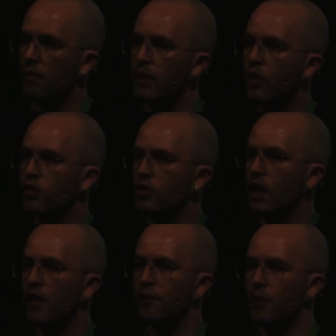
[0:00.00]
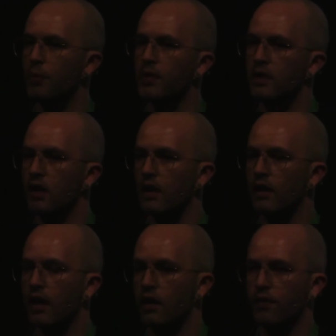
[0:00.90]
Because you have properties
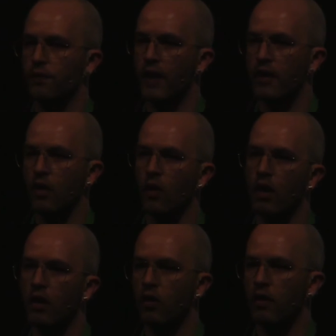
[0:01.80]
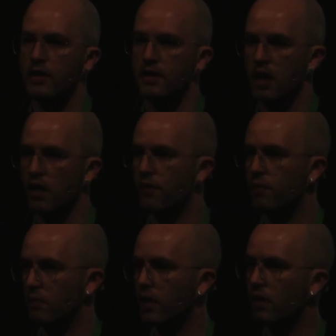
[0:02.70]
like find all and all that stuff,
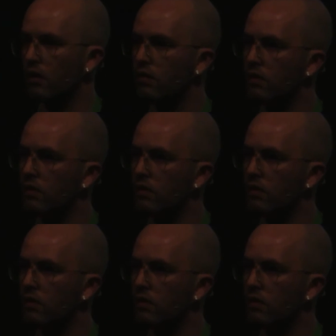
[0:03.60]
but